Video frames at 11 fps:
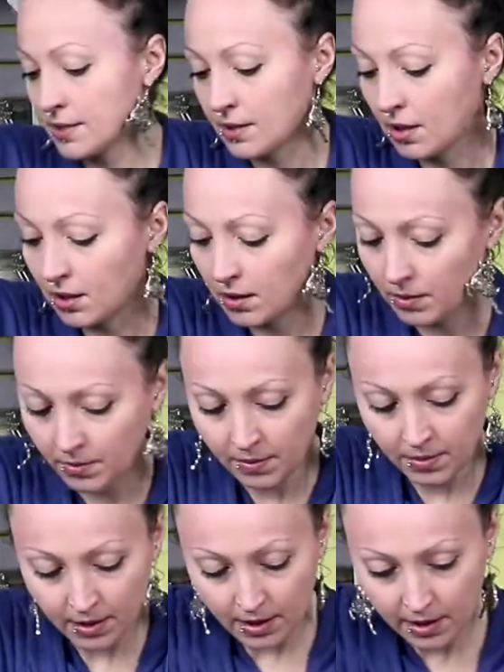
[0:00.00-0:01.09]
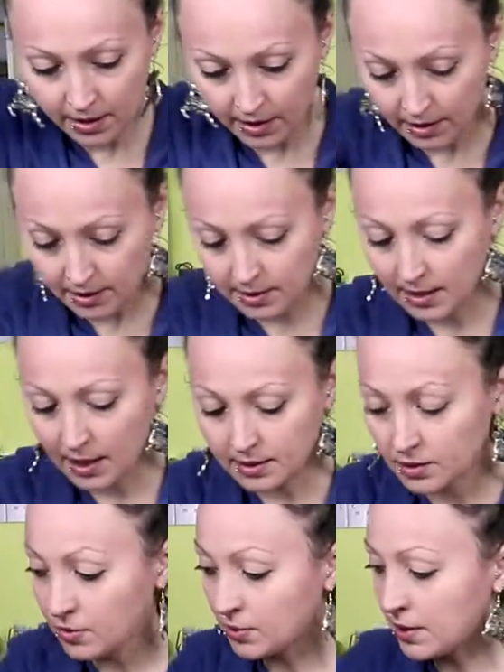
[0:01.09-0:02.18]
So it starts
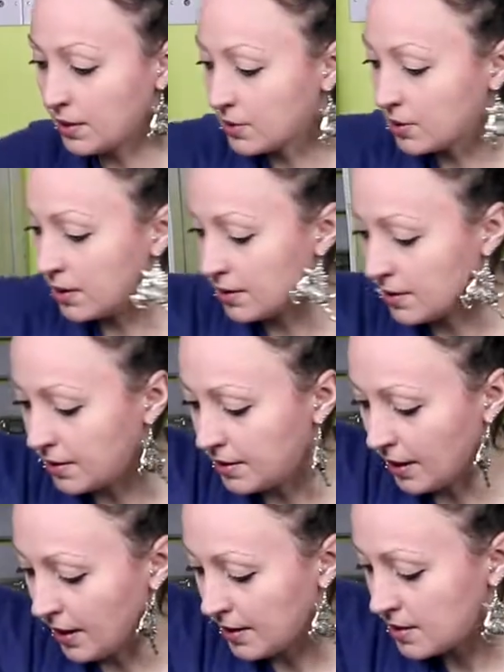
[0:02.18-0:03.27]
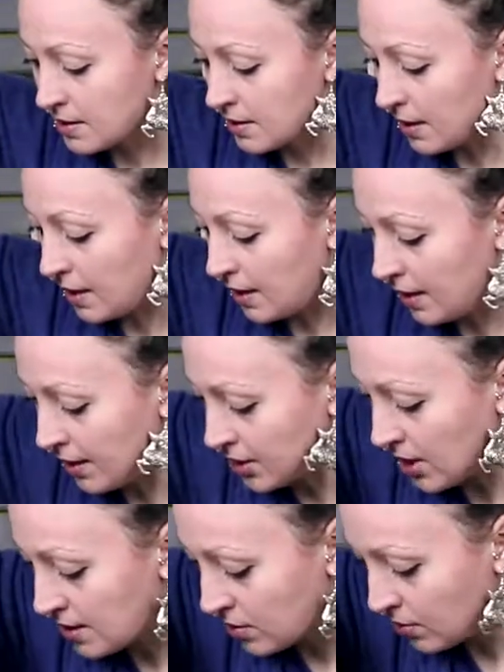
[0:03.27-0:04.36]
looking really nice.
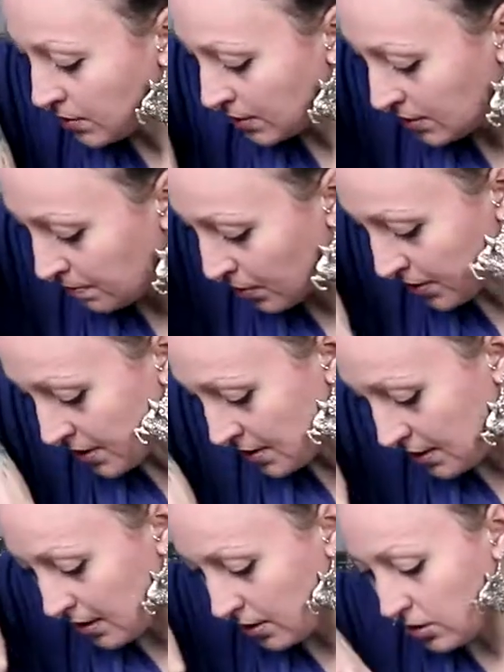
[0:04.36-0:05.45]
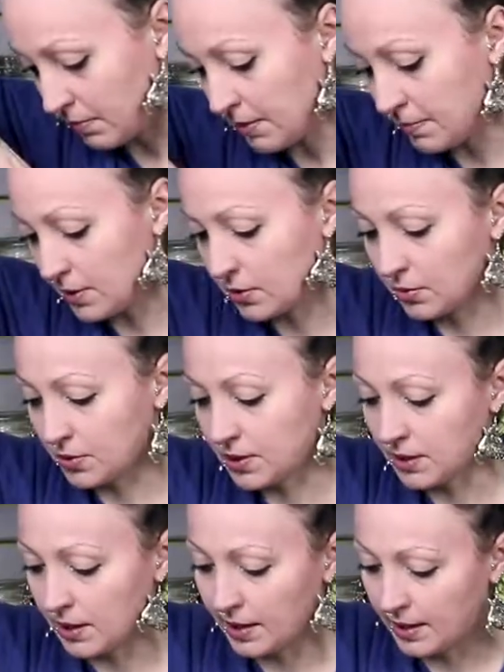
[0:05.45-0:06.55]
Just during the processing, remember to
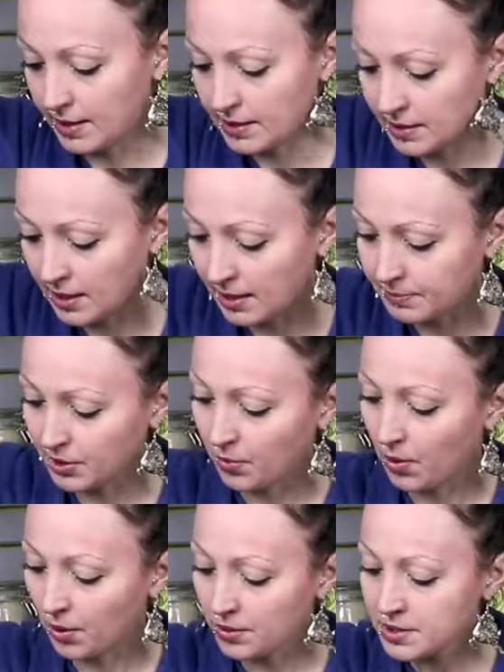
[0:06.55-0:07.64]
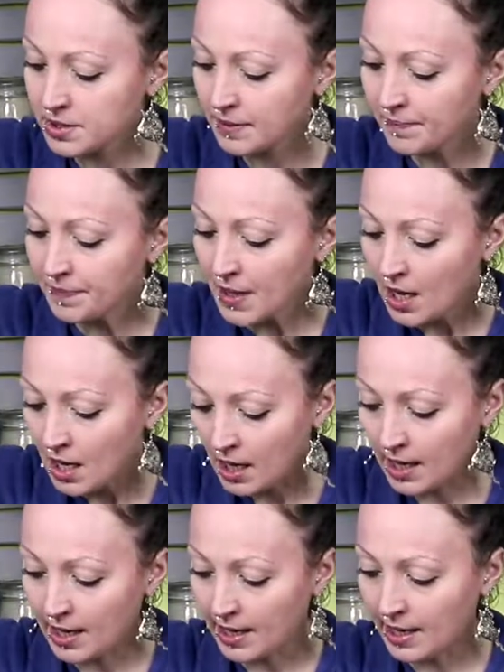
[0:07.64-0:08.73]
scrape the walls.
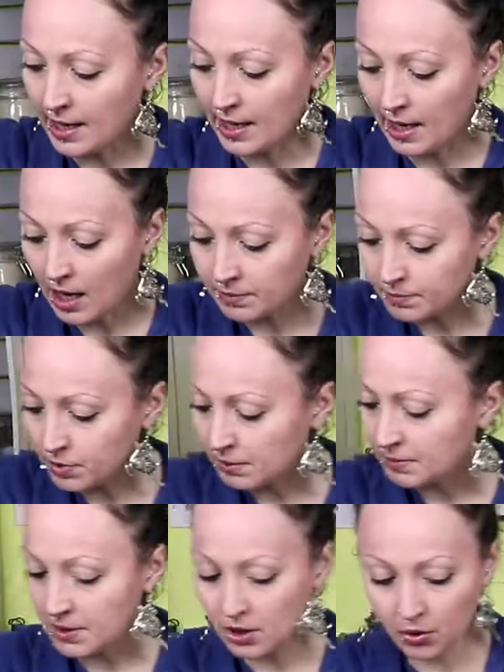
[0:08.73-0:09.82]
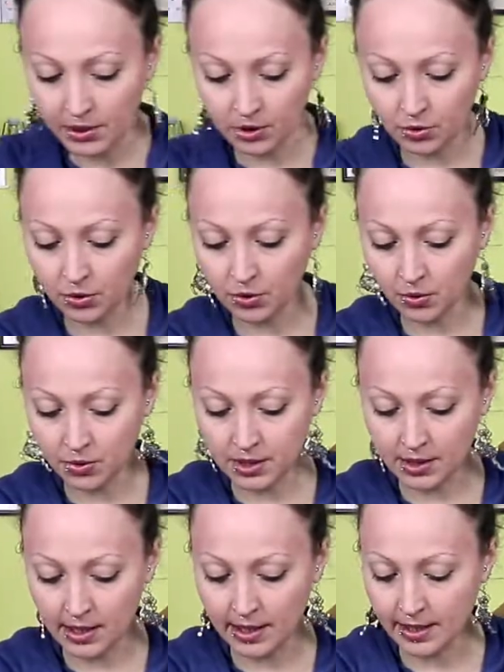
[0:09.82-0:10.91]
I'm probably going to use
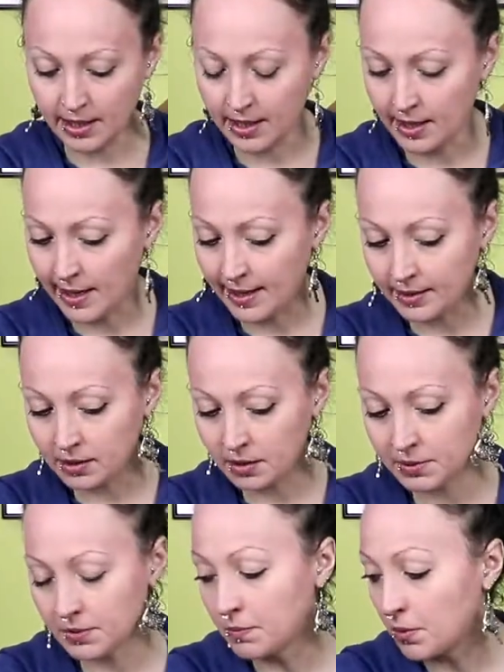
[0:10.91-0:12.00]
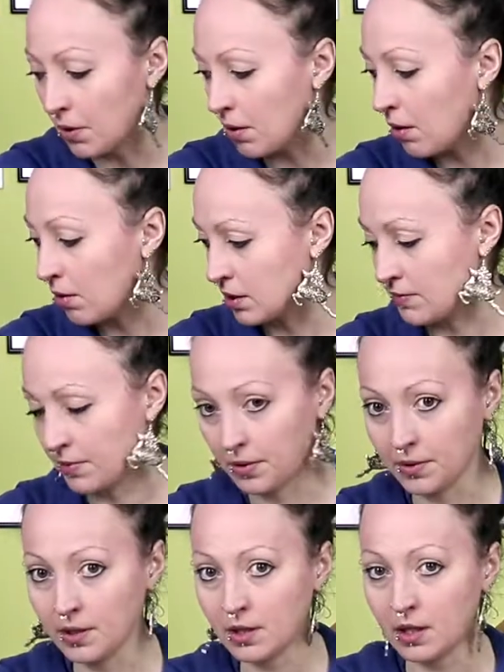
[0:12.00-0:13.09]
a little bit more olive
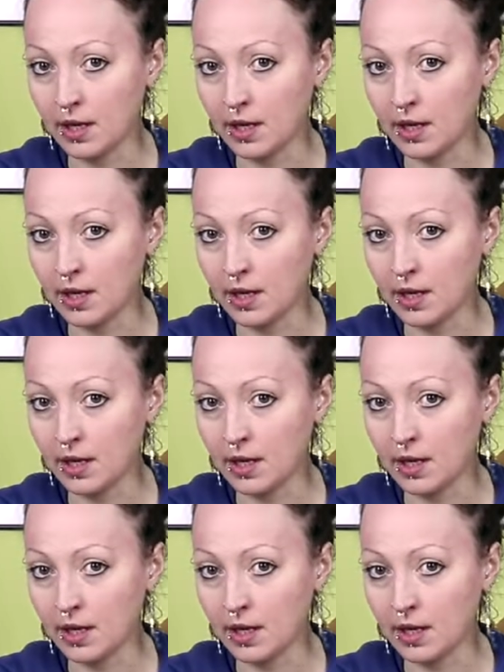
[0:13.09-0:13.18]
oil.